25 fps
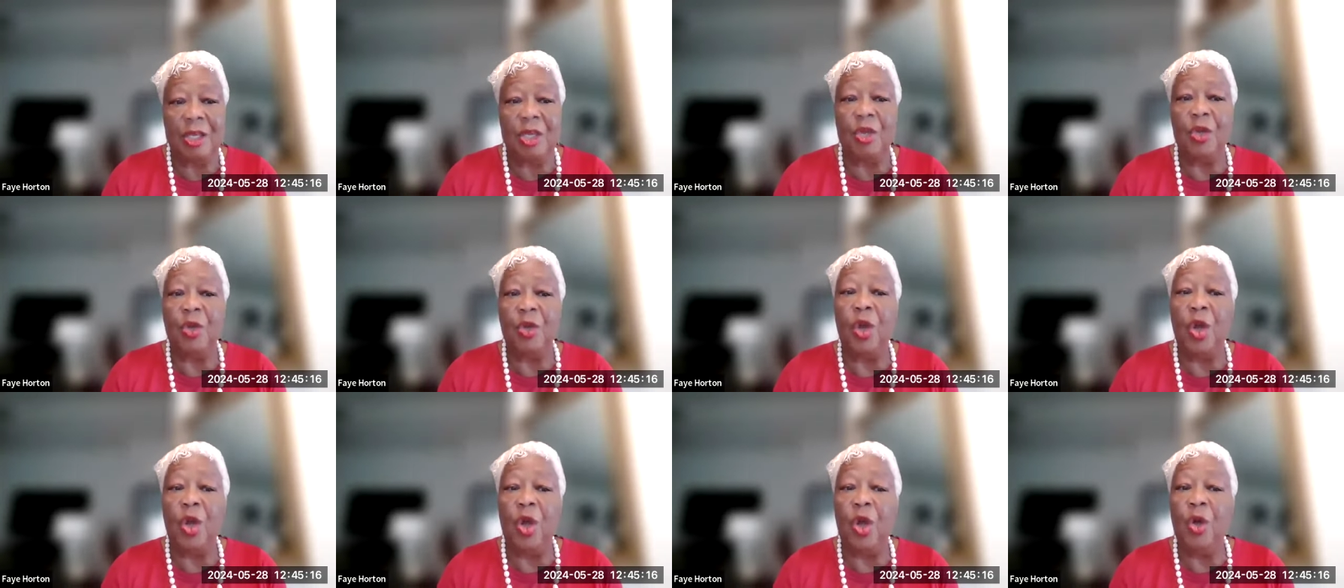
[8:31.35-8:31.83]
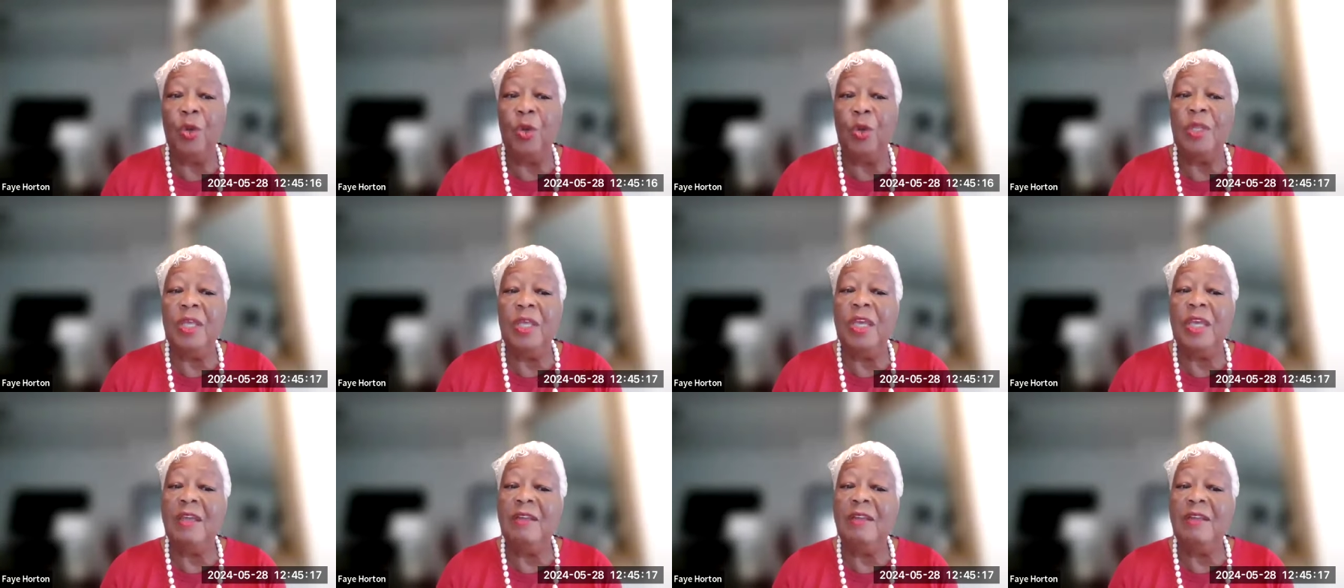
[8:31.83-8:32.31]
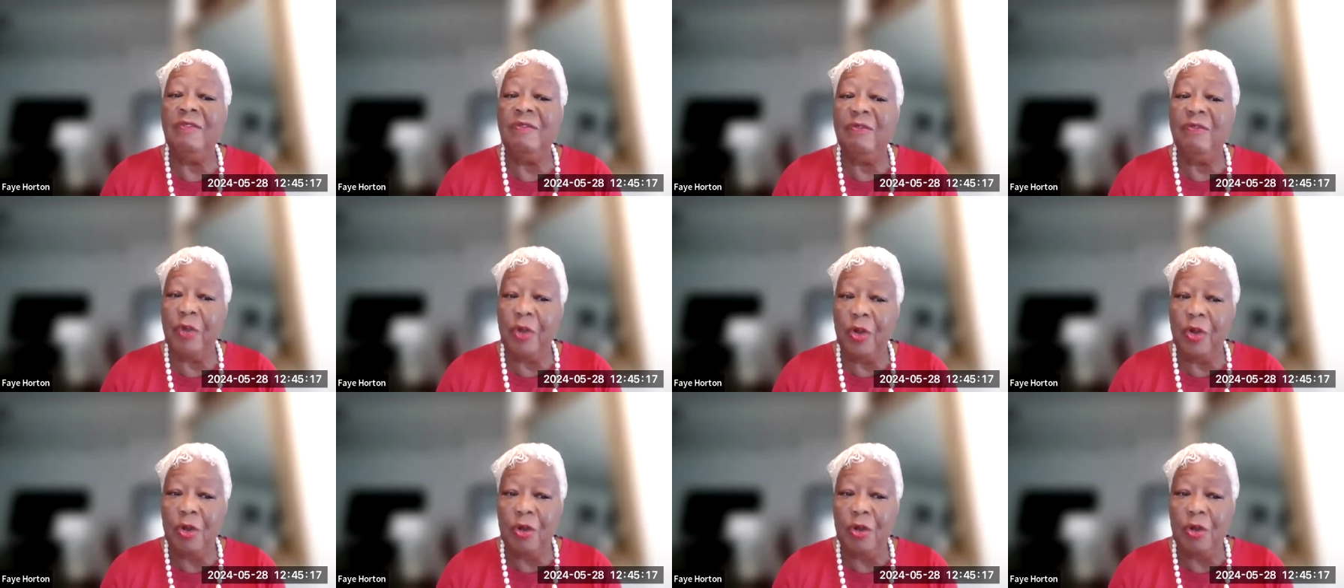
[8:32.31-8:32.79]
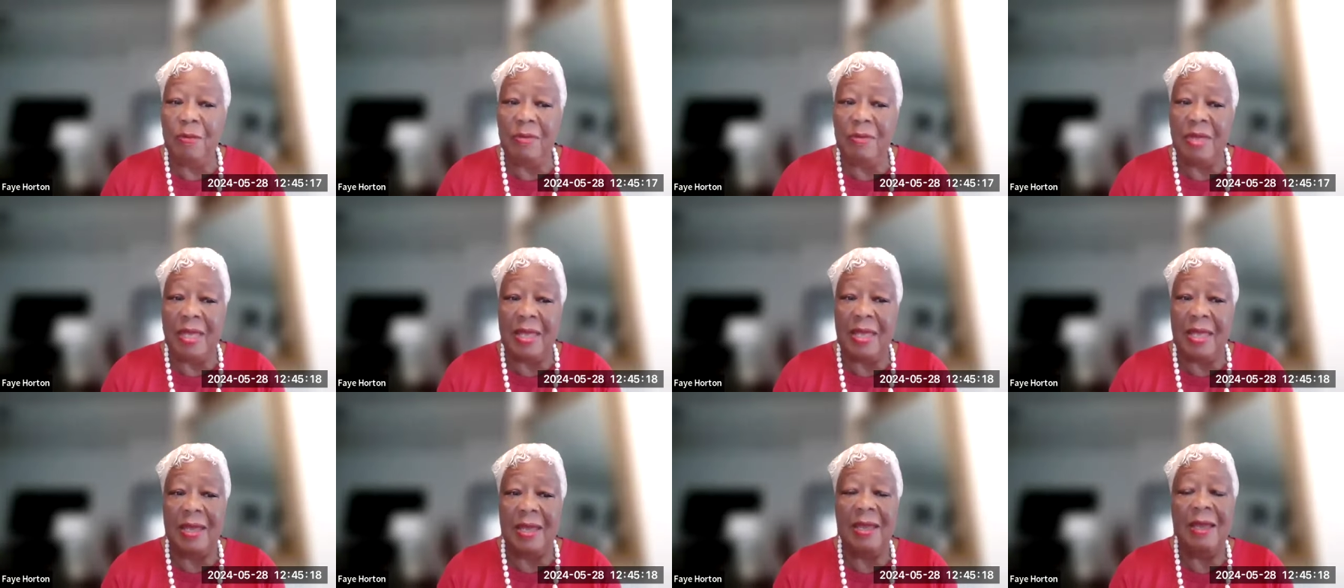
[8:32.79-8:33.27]
You're only
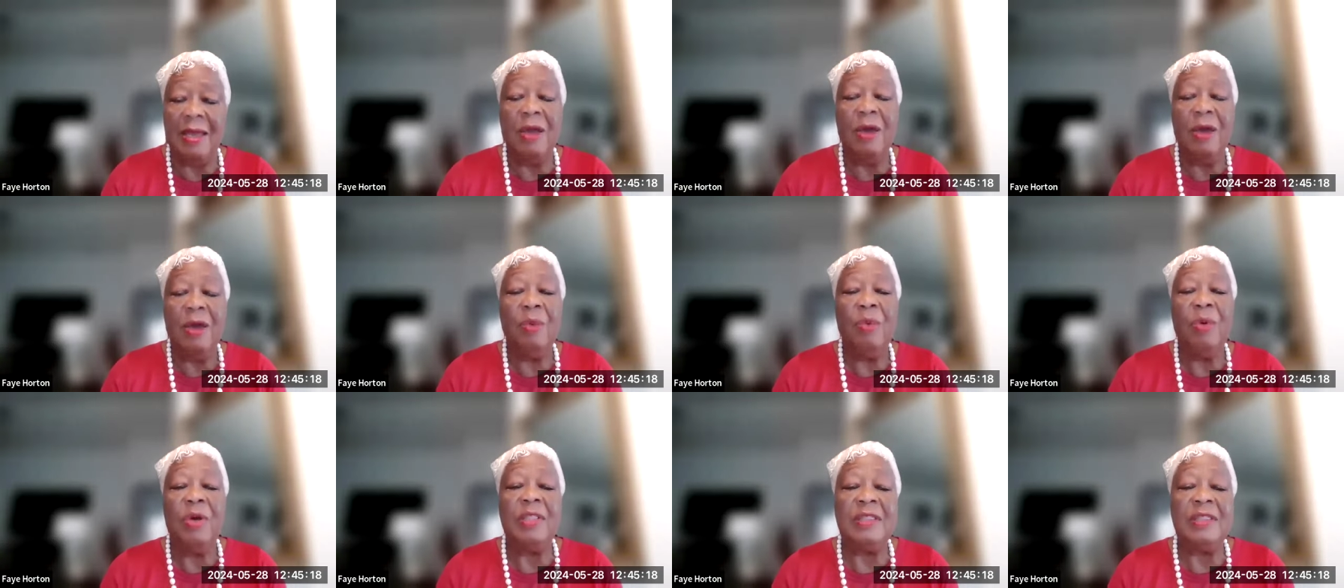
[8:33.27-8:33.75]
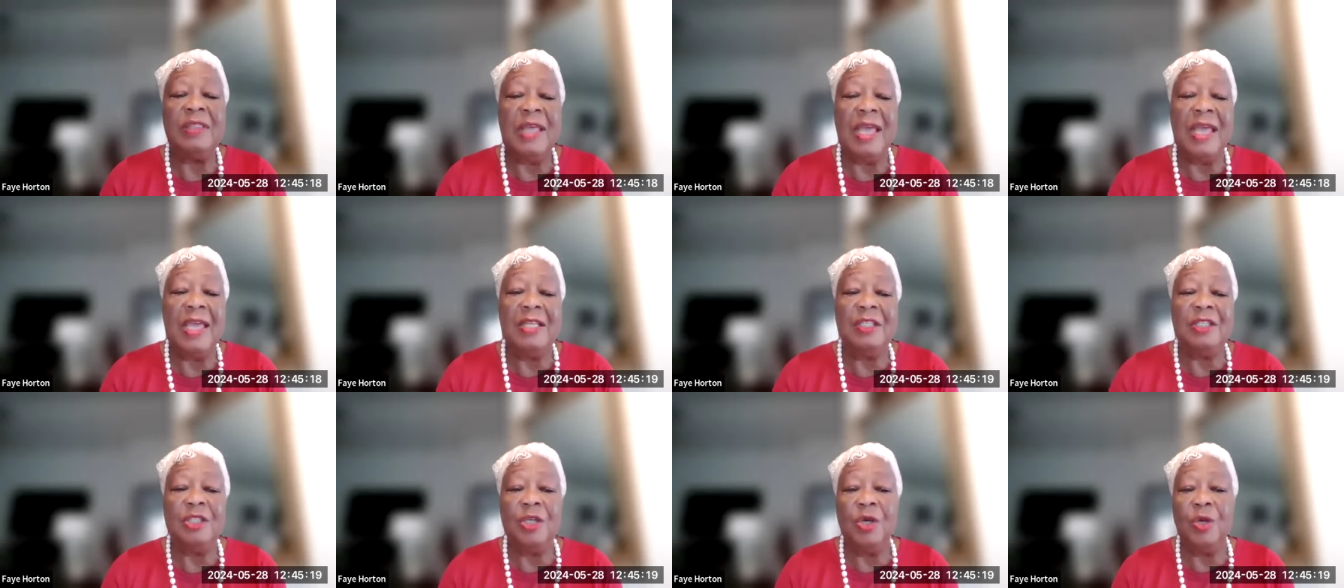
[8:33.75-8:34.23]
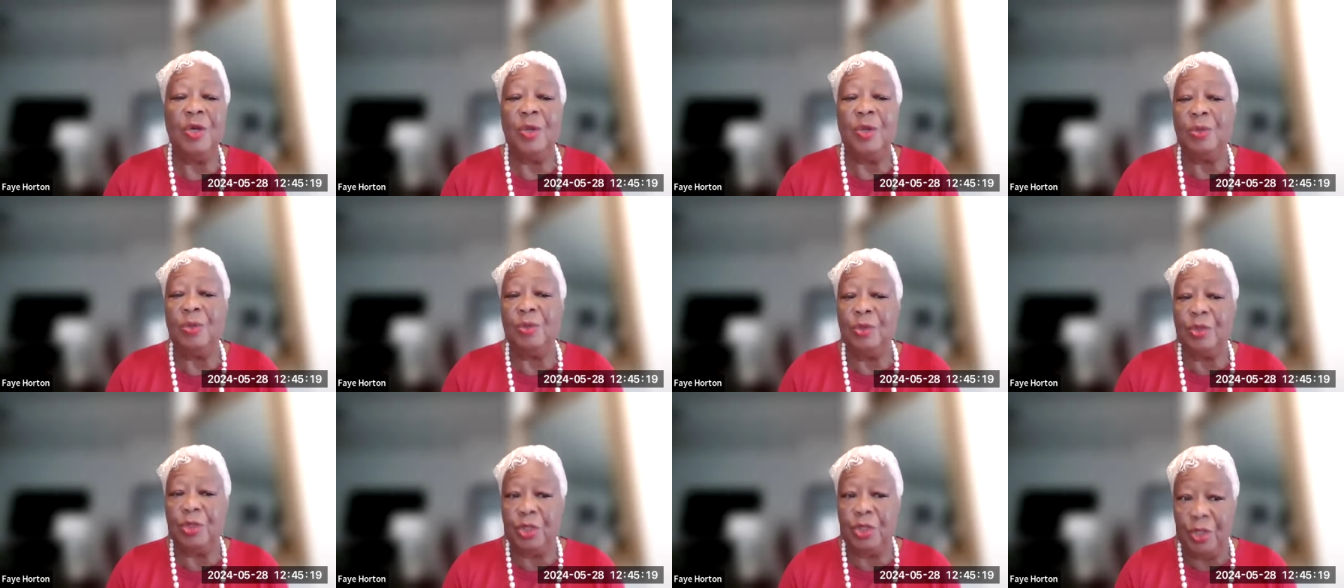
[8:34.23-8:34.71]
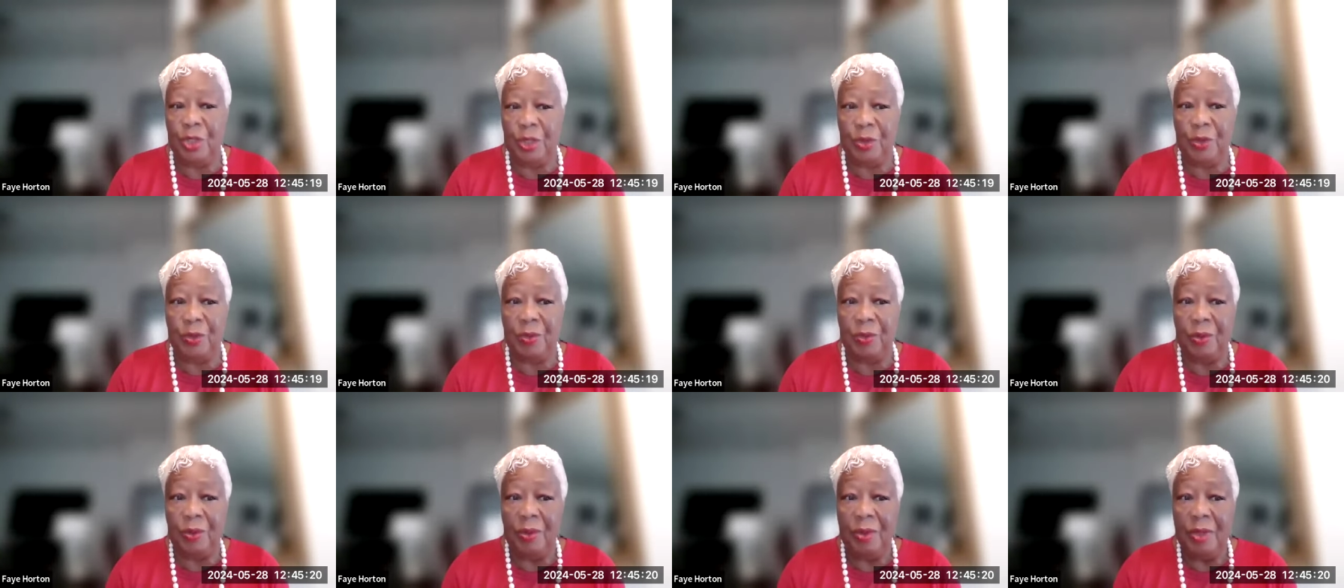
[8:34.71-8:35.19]
confirming what they told you.